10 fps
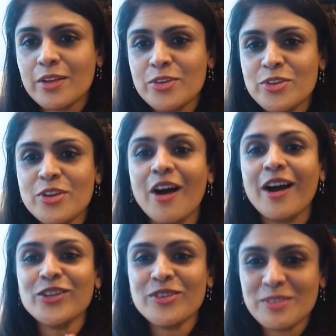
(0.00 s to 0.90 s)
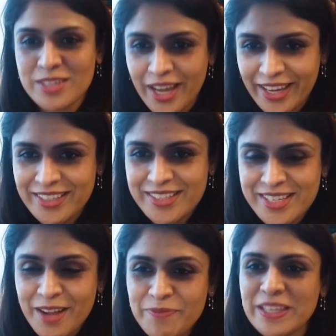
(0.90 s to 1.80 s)
non-diet
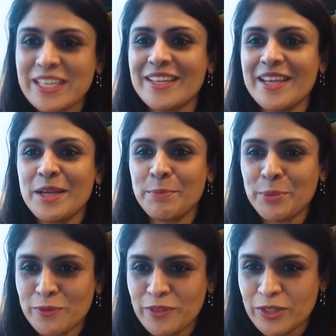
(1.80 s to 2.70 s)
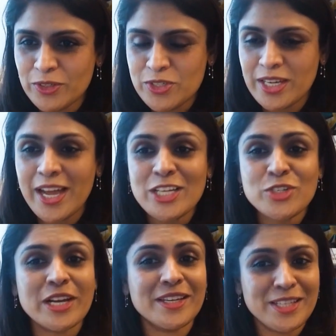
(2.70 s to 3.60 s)
stuff that can improve your GI
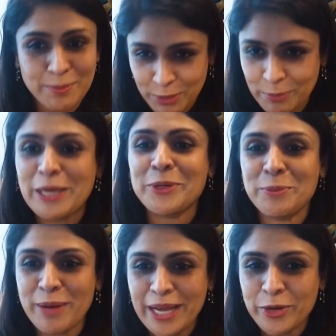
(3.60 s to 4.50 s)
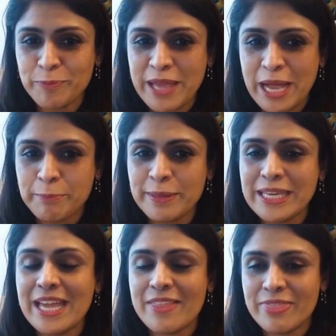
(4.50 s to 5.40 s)
tract and keep your microbiome
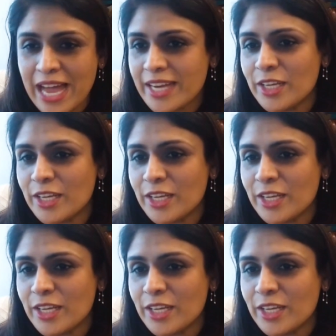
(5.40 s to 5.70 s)
happy. And that